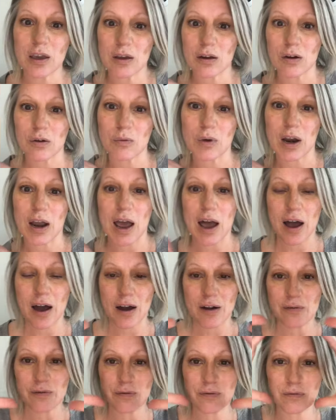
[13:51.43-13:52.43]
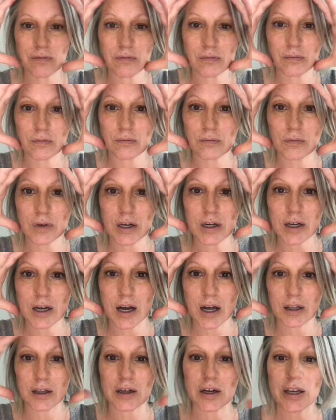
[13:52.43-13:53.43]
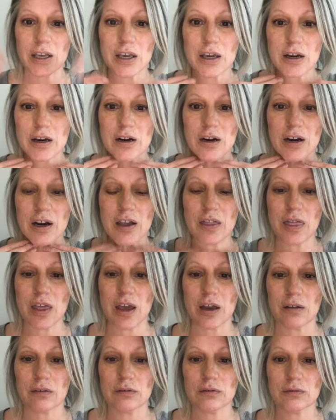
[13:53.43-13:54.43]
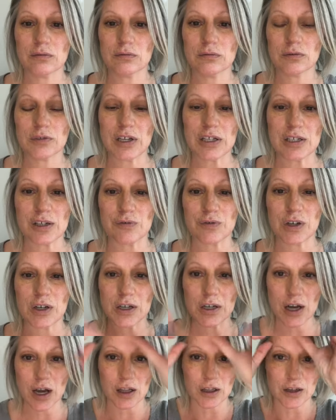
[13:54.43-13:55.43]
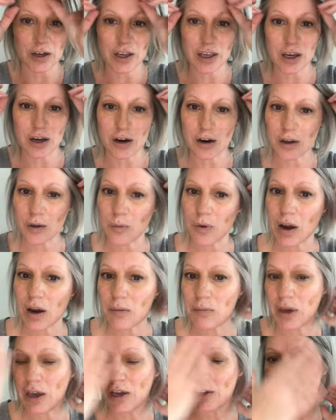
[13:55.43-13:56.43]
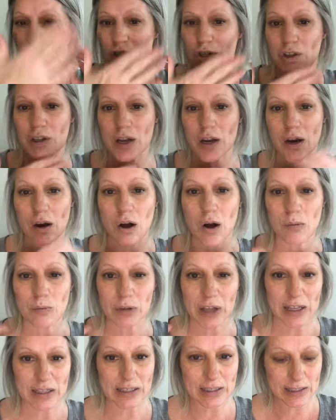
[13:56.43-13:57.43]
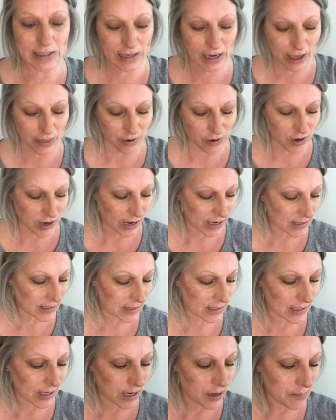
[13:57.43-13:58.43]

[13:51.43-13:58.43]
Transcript: You don't wanna have one color here and then a different color here. You wanna make sure that it all blends together nicely.